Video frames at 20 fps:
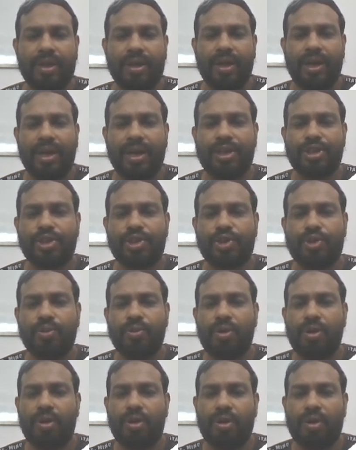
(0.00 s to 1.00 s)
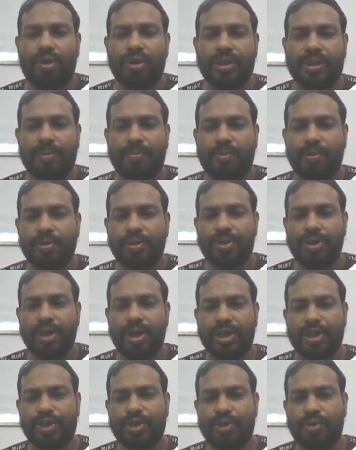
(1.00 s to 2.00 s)
It's 2 o'clock. Suppose
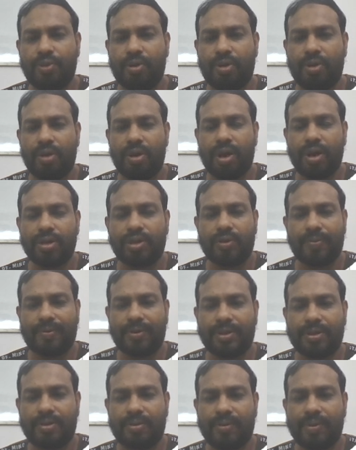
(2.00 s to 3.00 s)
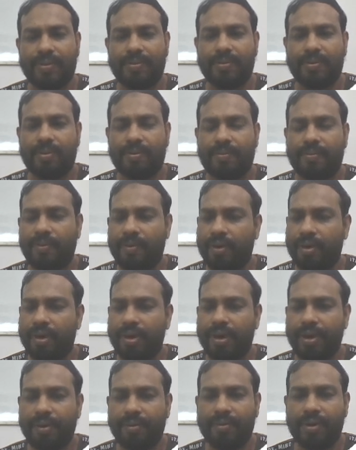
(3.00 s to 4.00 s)
it's 2 o'clock. So first of all,
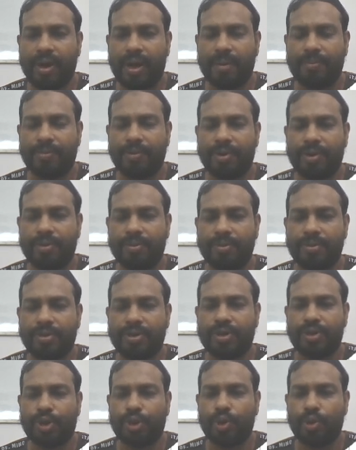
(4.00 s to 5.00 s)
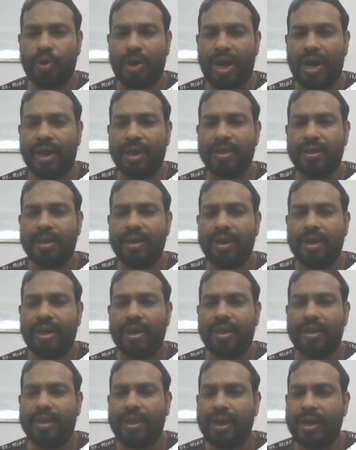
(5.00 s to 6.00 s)
you will have to use saat,
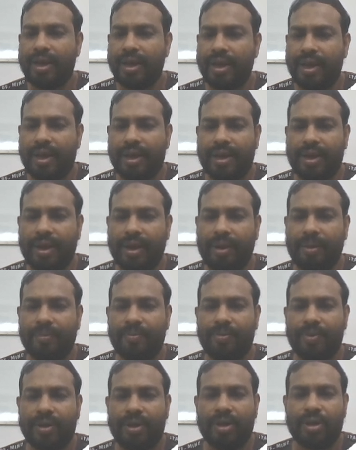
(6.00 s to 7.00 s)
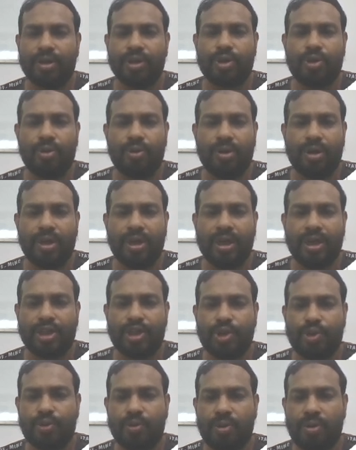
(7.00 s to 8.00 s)
then ikki. So it's
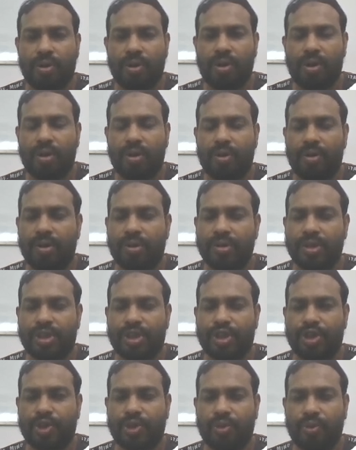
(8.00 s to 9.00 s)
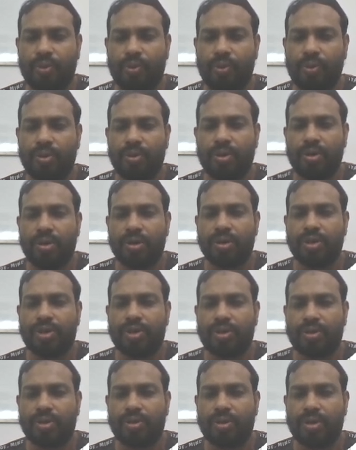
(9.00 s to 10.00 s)
2 o'clock or it's 2. So
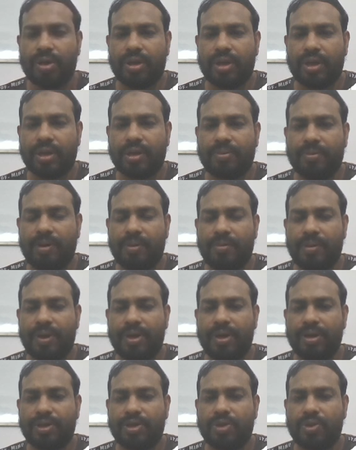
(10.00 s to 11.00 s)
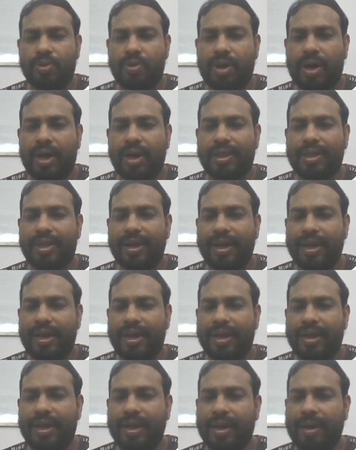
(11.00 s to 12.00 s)
it will be saat
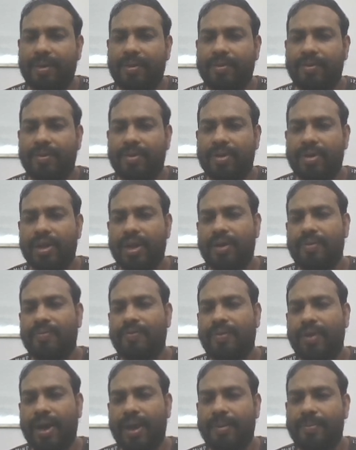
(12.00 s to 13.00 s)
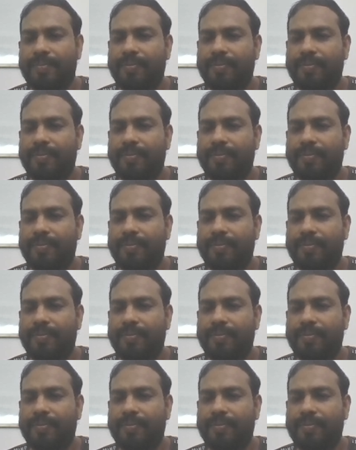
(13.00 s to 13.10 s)
ikki. Like 5.